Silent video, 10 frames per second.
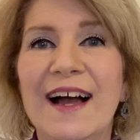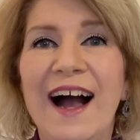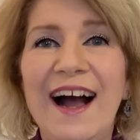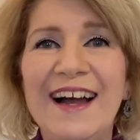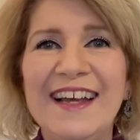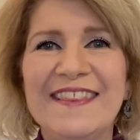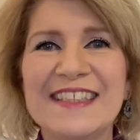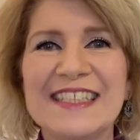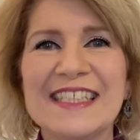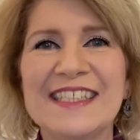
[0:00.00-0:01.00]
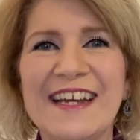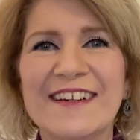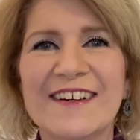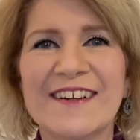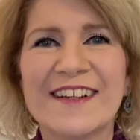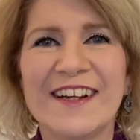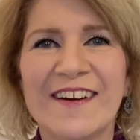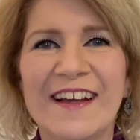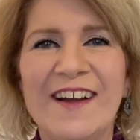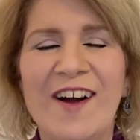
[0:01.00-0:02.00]
Hi, this is Dana
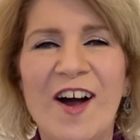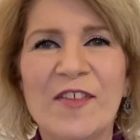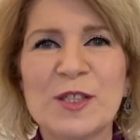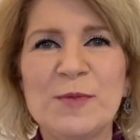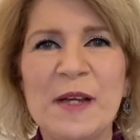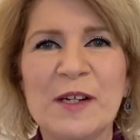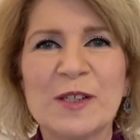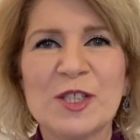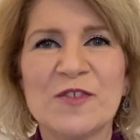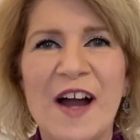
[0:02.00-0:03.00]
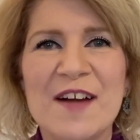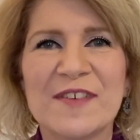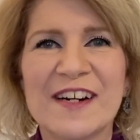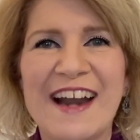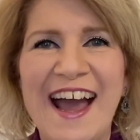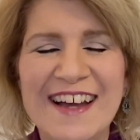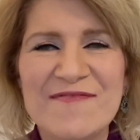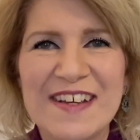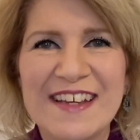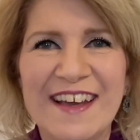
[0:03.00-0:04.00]
Arcuri, author, speaker, survivor, and
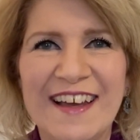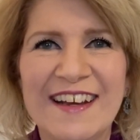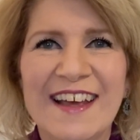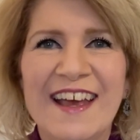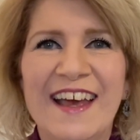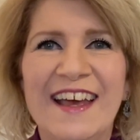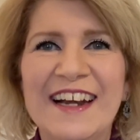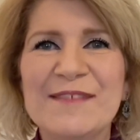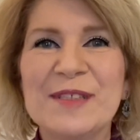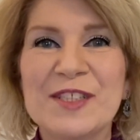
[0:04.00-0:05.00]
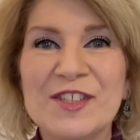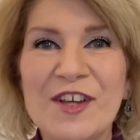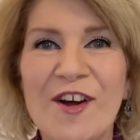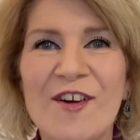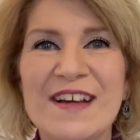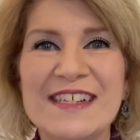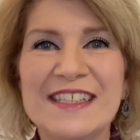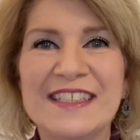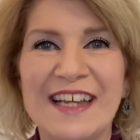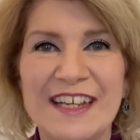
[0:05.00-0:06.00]
advocate, and I am so
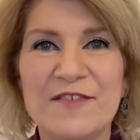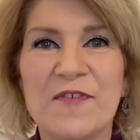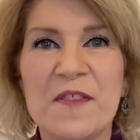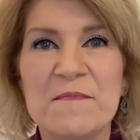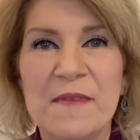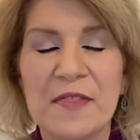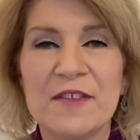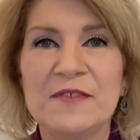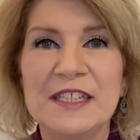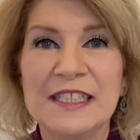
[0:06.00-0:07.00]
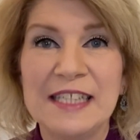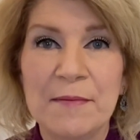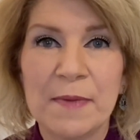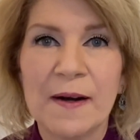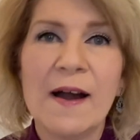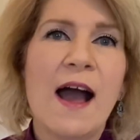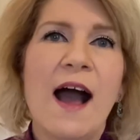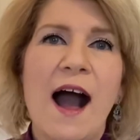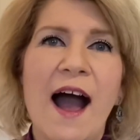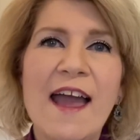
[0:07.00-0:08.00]
excited for the month of December.
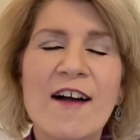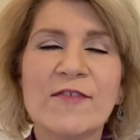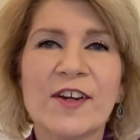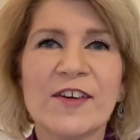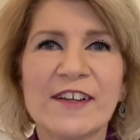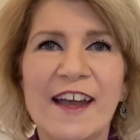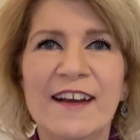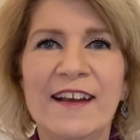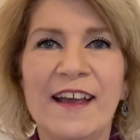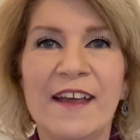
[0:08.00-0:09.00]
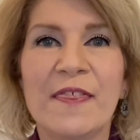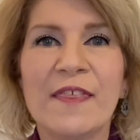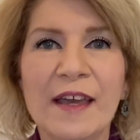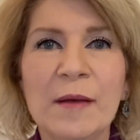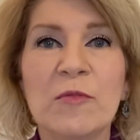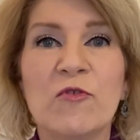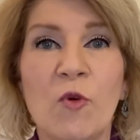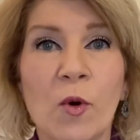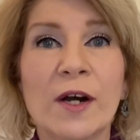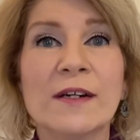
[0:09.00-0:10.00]
I have created a theme
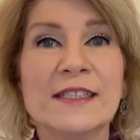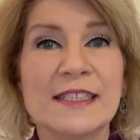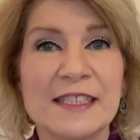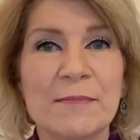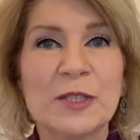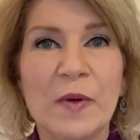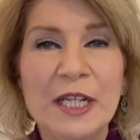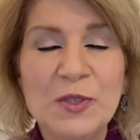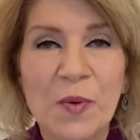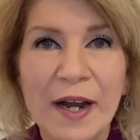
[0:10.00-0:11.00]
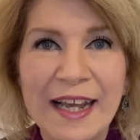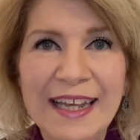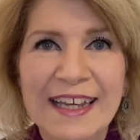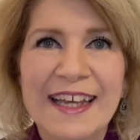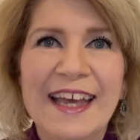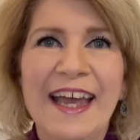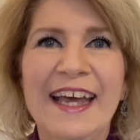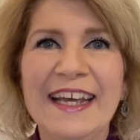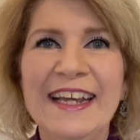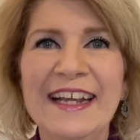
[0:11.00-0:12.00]
for December 2020,
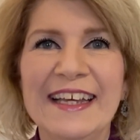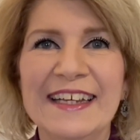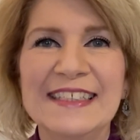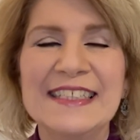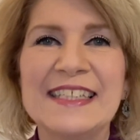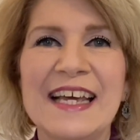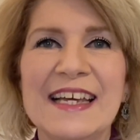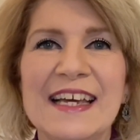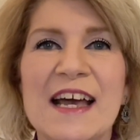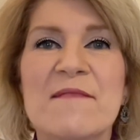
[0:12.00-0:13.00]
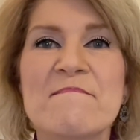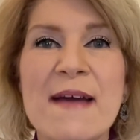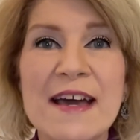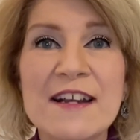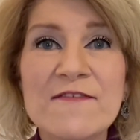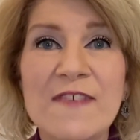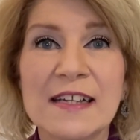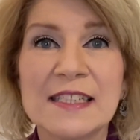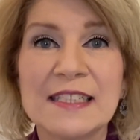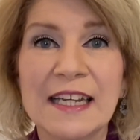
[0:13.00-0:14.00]
and it is
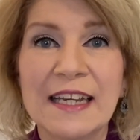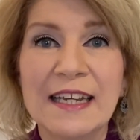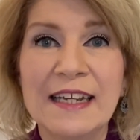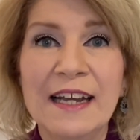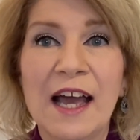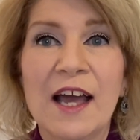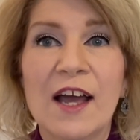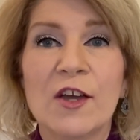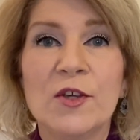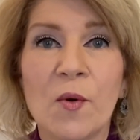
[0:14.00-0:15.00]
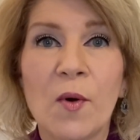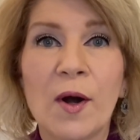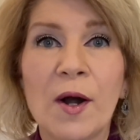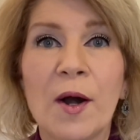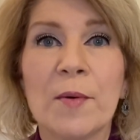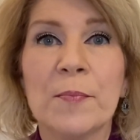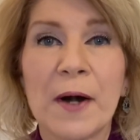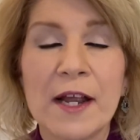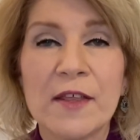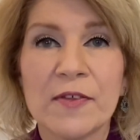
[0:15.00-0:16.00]
manifesting your
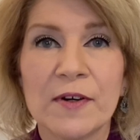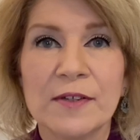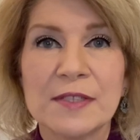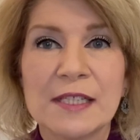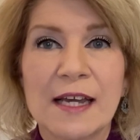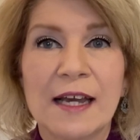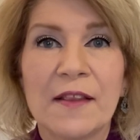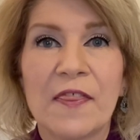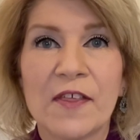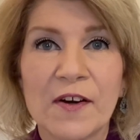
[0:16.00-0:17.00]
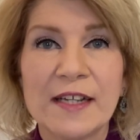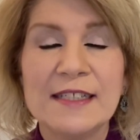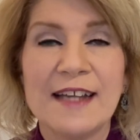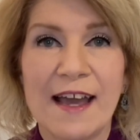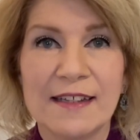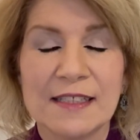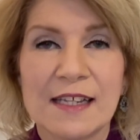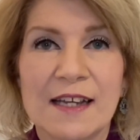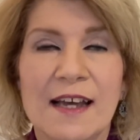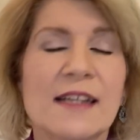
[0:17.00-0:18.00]
breakthroughs in 30
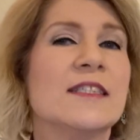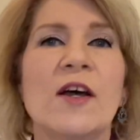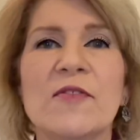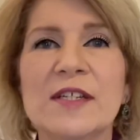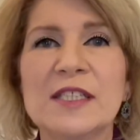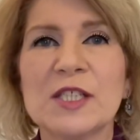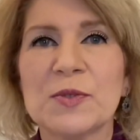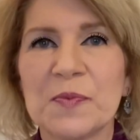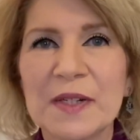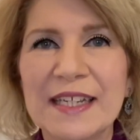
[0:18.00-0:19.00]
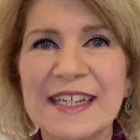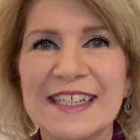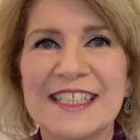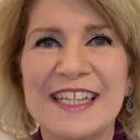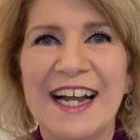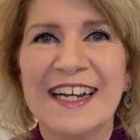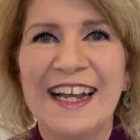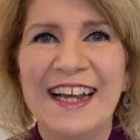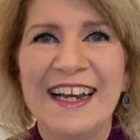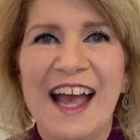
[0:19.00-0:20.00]
days. And so this is really
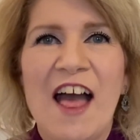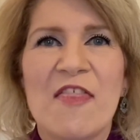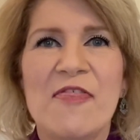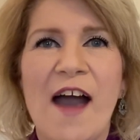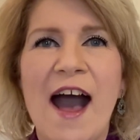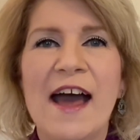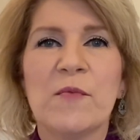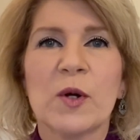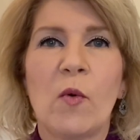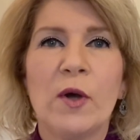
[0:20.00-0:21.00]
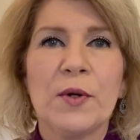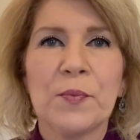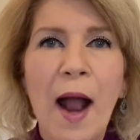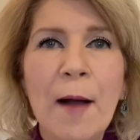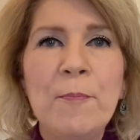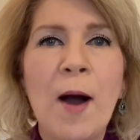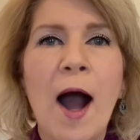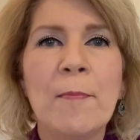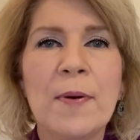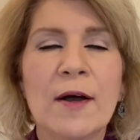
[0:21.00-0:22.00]
exciting that we're going to wrap
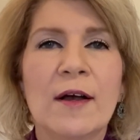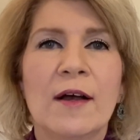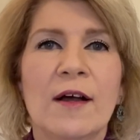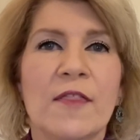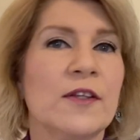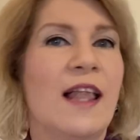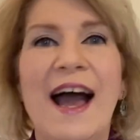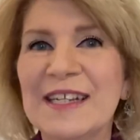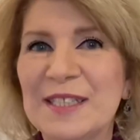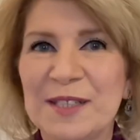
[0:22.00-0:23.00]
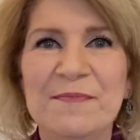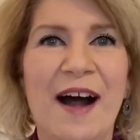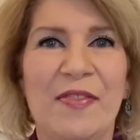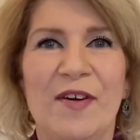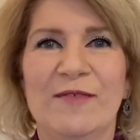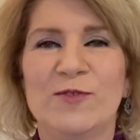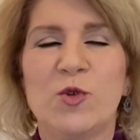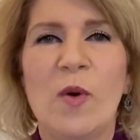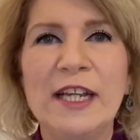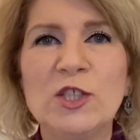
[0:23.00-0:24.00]
up the last month of
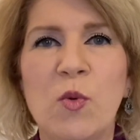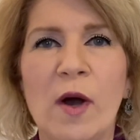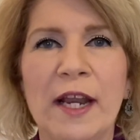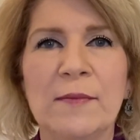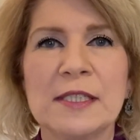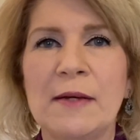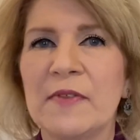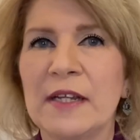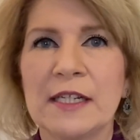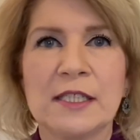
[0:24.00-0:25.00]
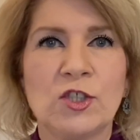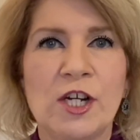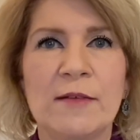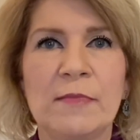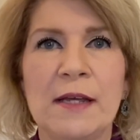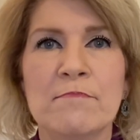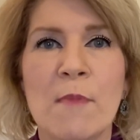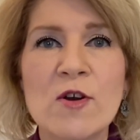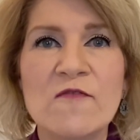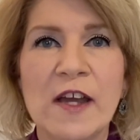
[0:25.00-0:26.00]
2020 was something extremely
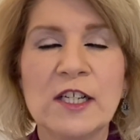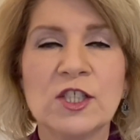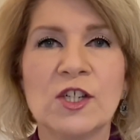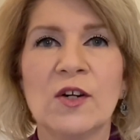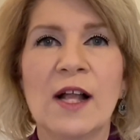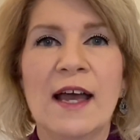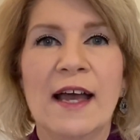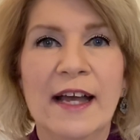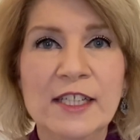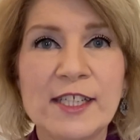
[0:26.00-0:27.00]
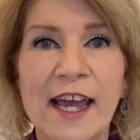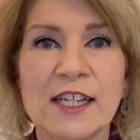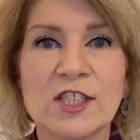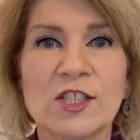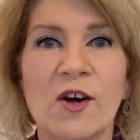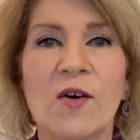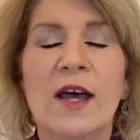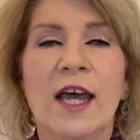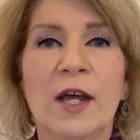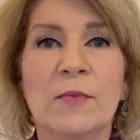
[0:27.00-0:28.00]
motivational, educational,
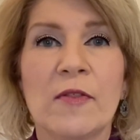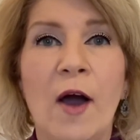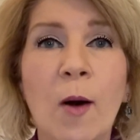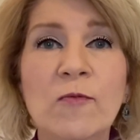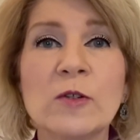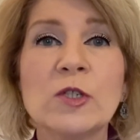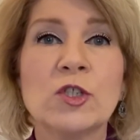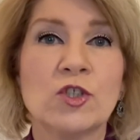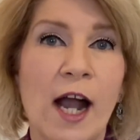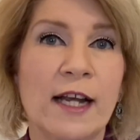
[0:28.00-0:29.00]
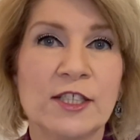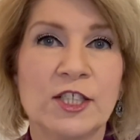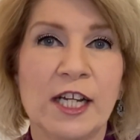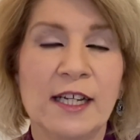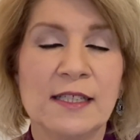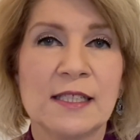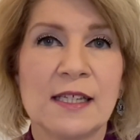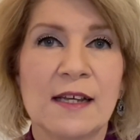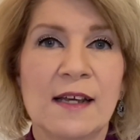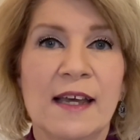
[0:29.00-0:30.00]
and with helpful strategies.